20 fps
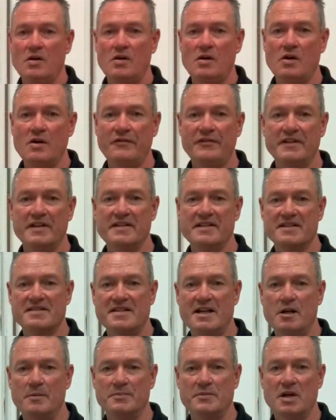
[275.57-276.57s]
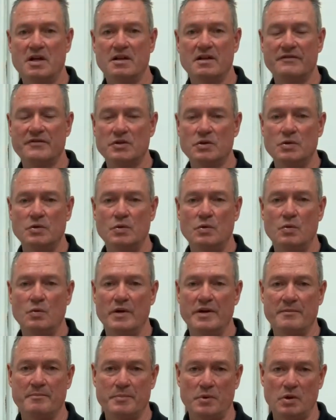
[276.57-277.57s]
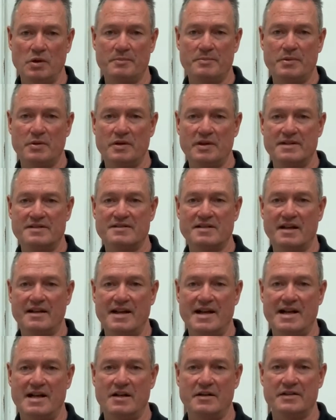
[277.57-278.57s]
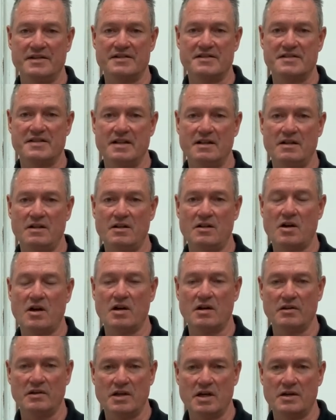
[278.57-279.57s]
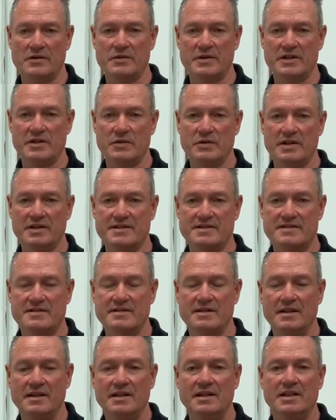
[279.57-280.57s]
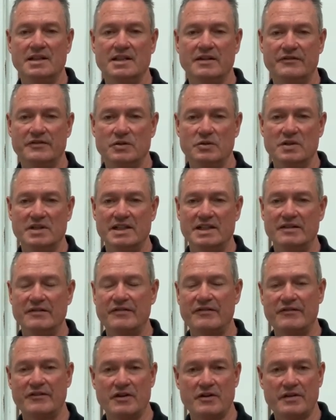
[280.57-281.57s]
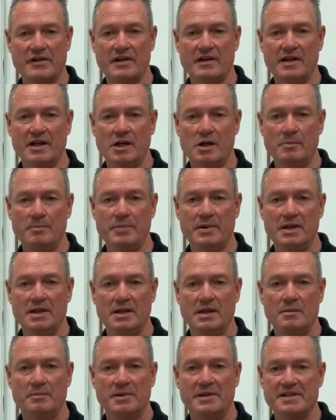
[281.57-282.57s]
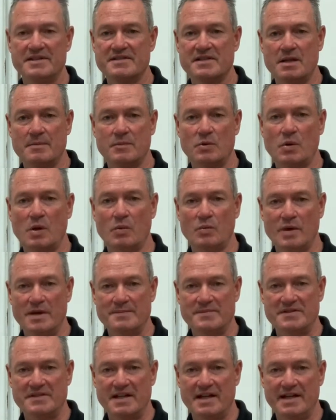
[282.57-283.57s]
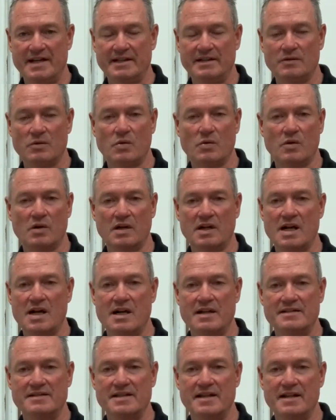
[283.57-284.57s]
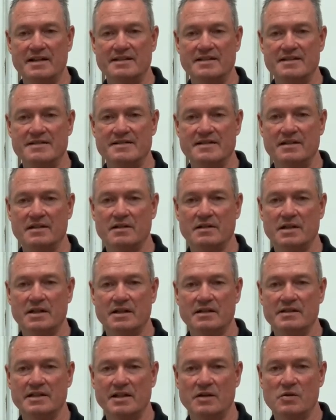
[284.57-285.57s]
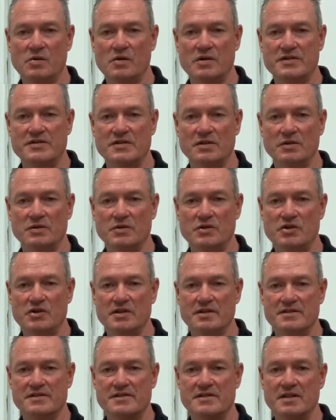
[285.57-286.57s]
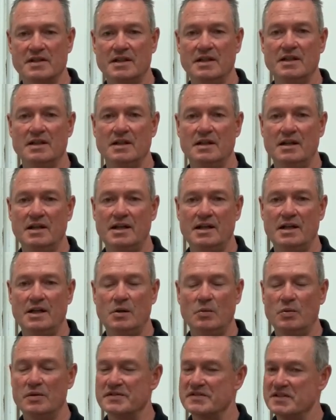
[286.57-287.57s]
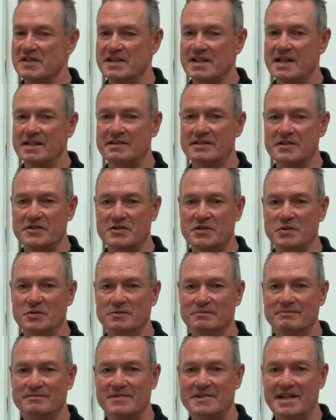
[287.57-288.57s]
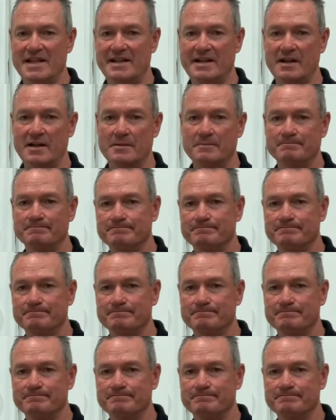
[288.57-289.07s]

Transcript: Hopefully this helped all of you with bullet points on how to sell our laundry units. If you need further help, please come to our website or contact us here at CleanCore Solutions. We'll see you out there soon. Take care.